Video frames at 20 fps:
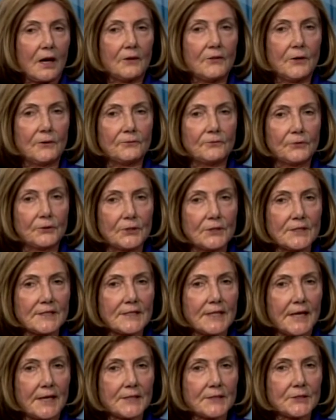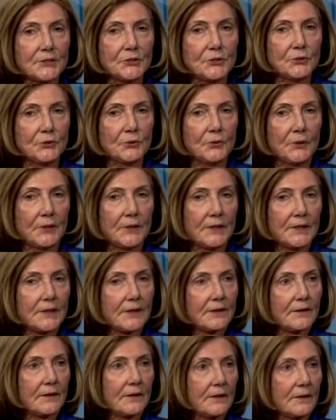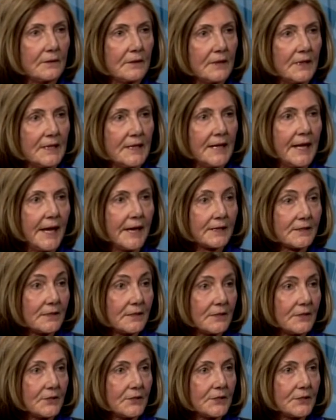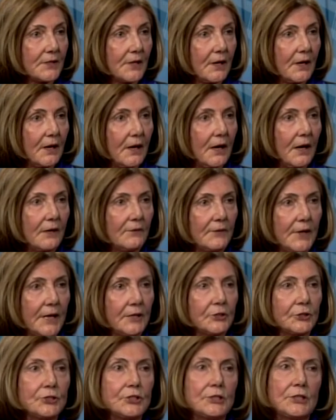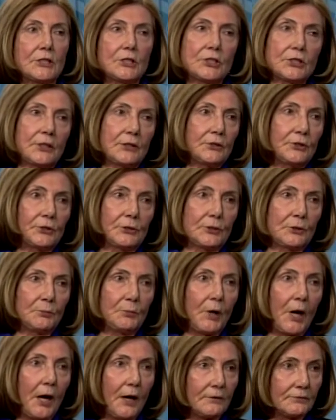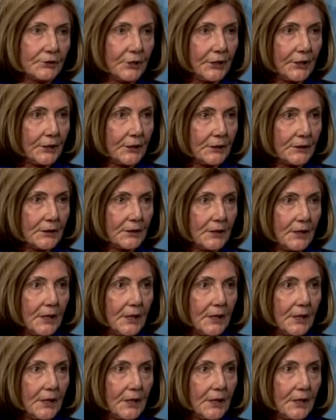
The first has to do with the nexus of energy, gender, and poverty,